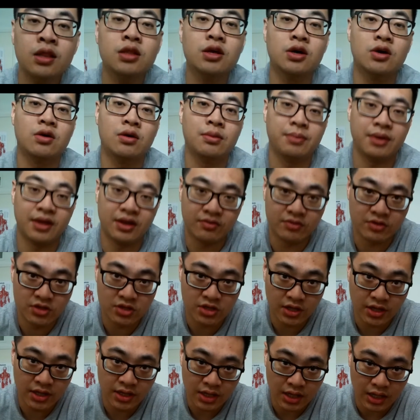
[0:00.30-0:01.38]
Hello, I'm Edward
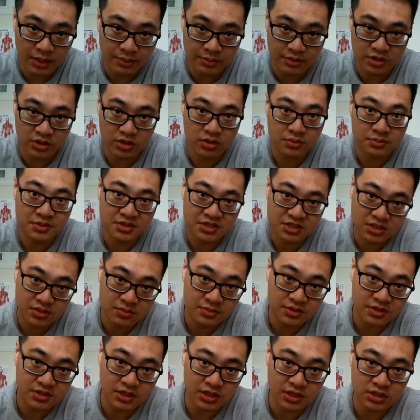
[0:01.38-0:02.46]
Chang. I'm a
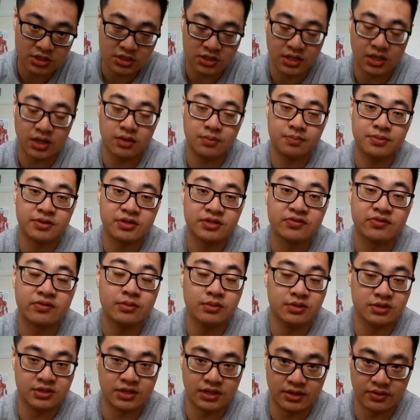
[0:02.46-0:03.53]
neuromuscular massage therapist
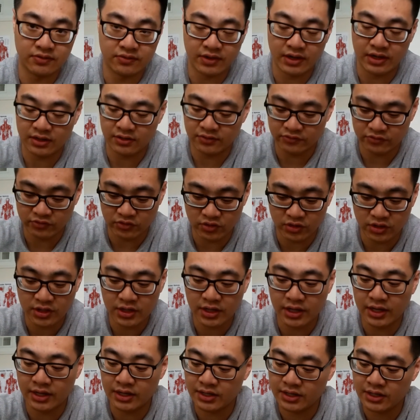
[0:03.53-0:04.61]
from the state of
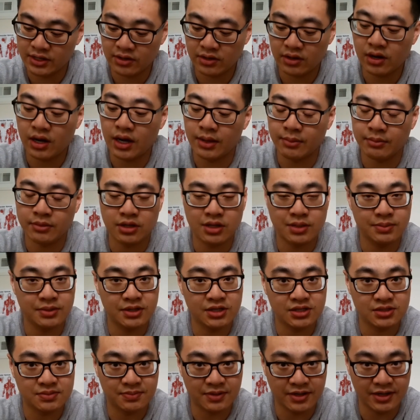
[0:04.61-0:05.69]
California, and here I'm going to
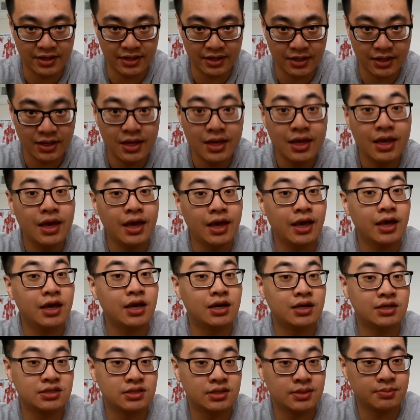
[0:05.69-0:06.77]
be explaining a
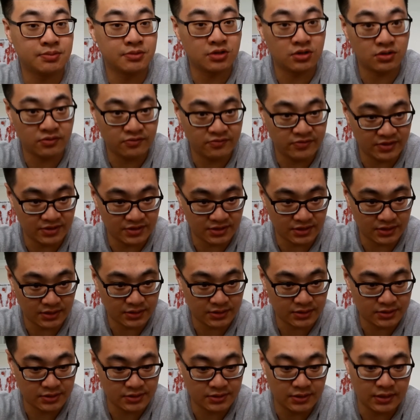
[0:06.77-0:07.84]
concept called
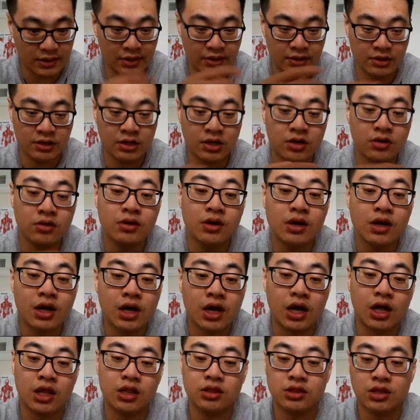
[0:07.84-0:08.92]
physics. Now, I know
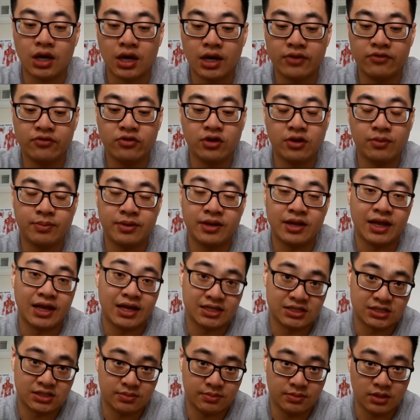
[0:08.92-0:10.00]
a lot of you have been
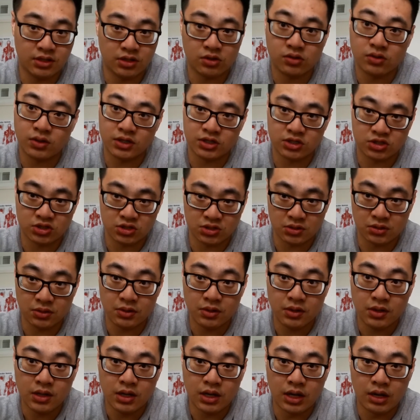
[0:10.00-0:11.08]
asking me a question
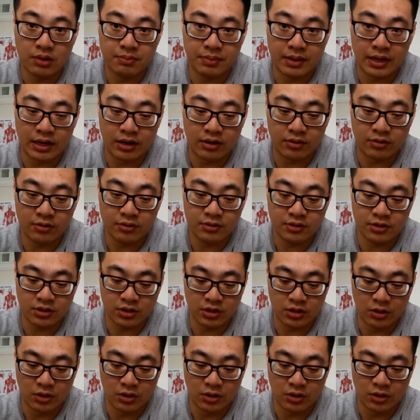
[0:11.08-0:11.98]
about,